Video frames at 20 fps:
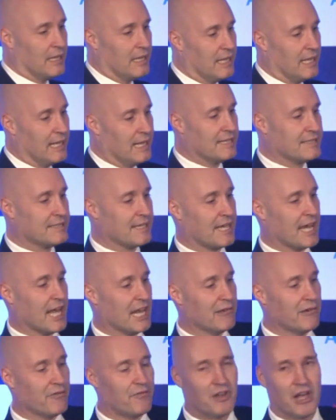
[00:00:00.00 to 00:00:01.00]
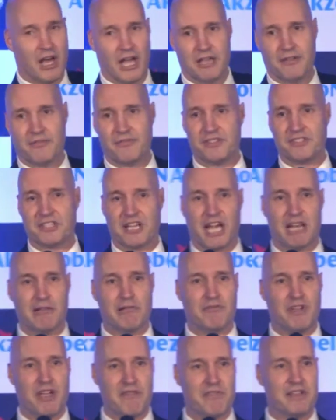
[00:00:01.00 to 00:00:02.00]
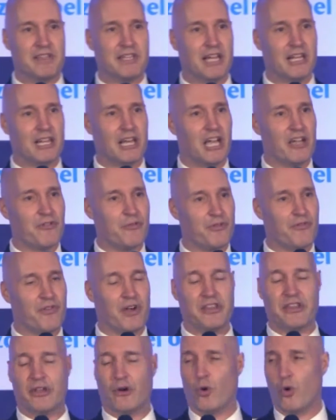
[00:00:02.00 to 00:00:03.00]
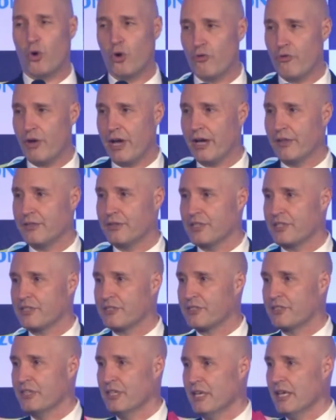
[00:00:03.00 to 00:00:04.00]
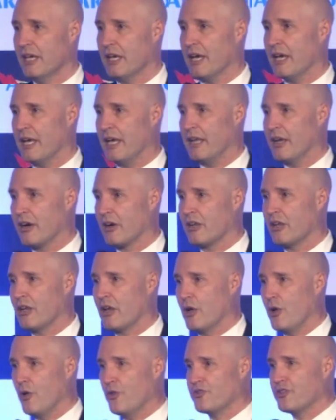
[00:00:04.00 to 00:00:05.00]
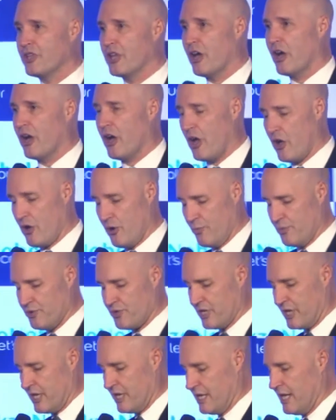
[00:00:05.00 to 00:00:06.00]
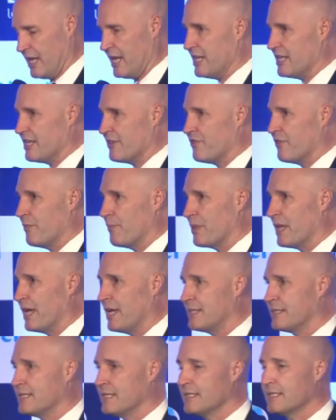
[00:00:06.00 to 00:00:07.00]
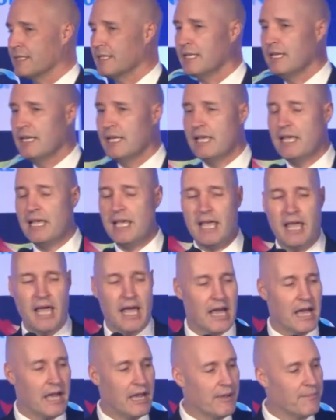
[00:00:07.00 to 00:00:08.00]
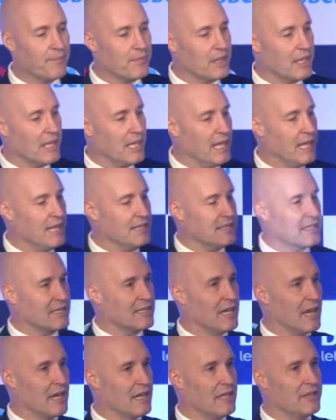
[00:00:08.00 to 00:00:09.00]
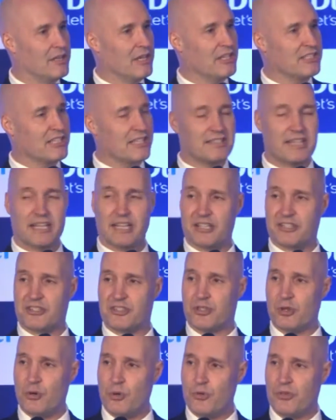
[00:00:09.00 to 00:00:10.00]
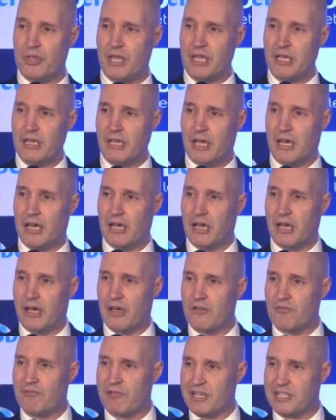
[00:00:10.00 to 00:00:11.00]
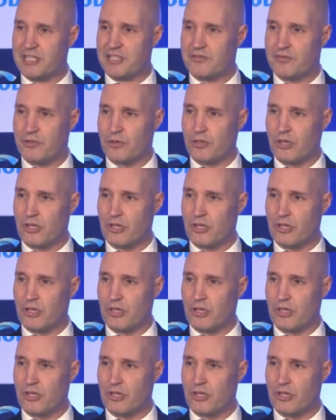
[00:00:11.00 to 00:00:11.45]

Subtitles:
It is the color of life. It's the color of everyday life. We find it all around us, in our clothes, in our homes, and in different places. It is a color that, as I said, is soothing and restful